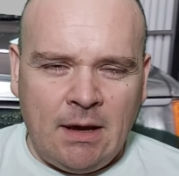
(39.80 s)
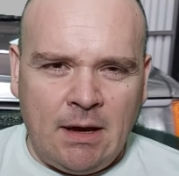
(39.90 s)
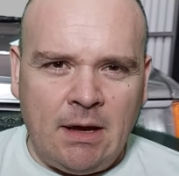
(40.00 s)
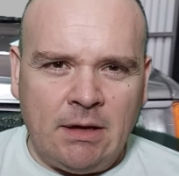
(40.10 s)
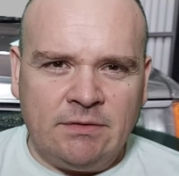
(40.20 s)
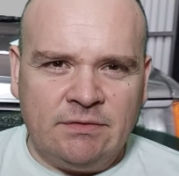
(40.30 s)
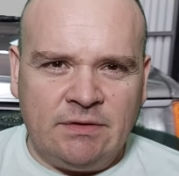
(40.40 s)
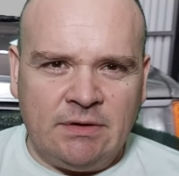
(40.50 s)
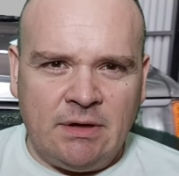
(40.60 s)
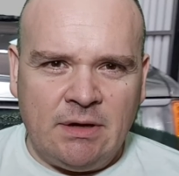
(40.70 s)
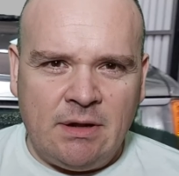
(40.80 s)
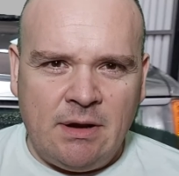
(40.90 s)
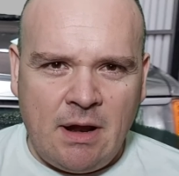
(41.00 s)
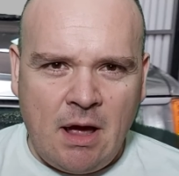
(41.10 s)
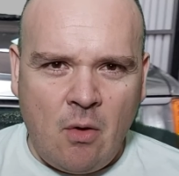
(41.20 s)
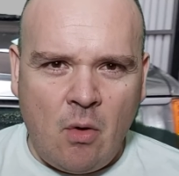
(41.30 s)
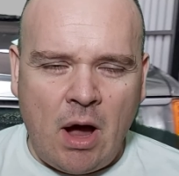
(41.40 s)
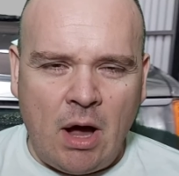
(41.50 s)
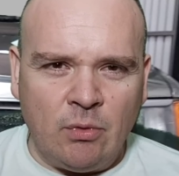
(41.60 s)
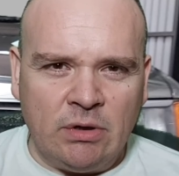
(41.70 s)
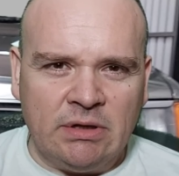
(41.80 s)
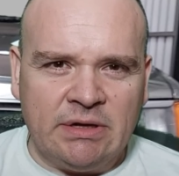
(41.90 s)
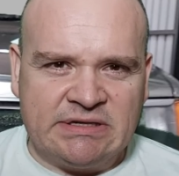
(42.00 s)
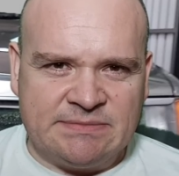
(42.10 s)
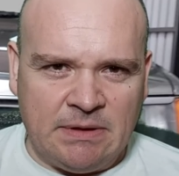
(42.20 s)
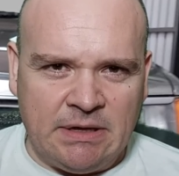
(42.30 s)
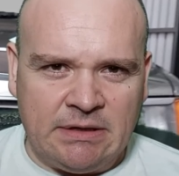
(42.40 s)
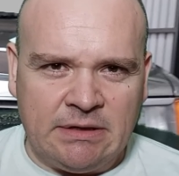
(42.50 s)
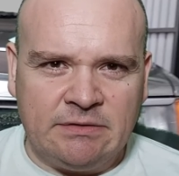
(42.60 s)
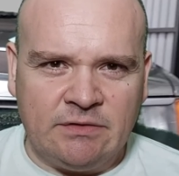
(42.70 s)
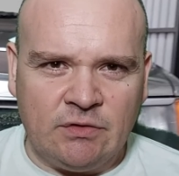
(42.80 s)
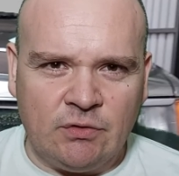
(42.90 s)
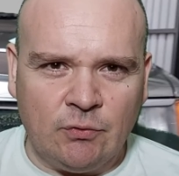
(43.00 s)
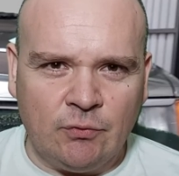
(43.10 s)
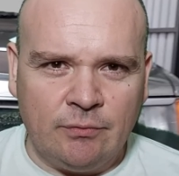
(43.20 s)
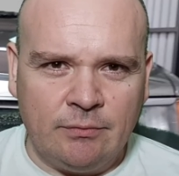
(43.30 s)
and uh, now I will explain it to you.